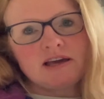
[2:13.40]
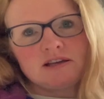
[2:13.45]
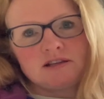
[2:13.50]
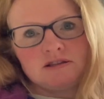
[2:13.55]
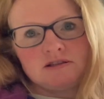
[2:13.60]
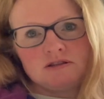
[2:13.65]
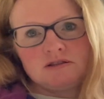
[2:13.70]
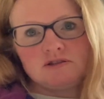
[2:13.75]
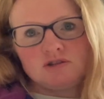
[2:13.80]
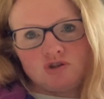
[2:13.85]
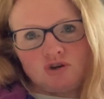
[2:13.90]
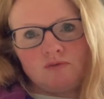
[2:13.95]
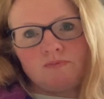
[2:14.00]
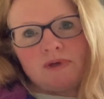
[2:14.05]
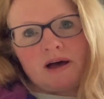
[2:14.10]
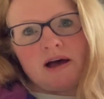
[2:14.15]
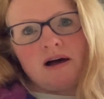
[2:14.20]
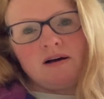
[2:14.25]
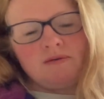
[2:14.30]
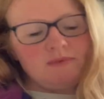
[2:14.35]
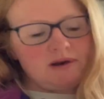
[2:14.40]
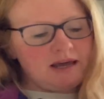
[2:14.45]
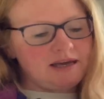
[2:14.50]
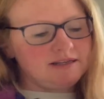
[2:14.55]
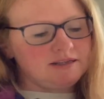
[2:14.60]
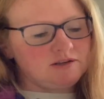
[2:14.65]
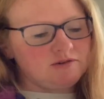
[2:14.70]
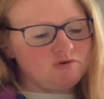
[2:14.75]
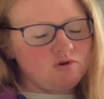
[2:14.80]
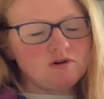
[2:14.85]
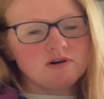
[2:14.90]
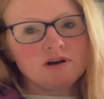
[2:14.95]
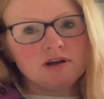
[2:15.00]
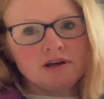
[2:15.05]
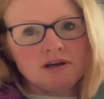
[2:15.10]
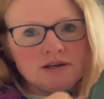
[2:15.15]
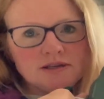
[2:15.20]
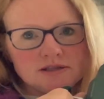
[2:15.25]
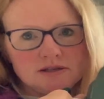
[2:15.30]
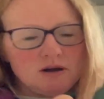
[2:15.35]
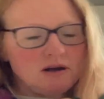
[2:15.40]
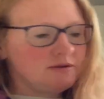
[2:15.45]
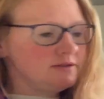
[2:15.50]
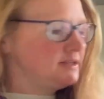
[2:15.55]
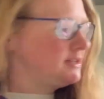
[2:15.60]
can top that up later on. So I'll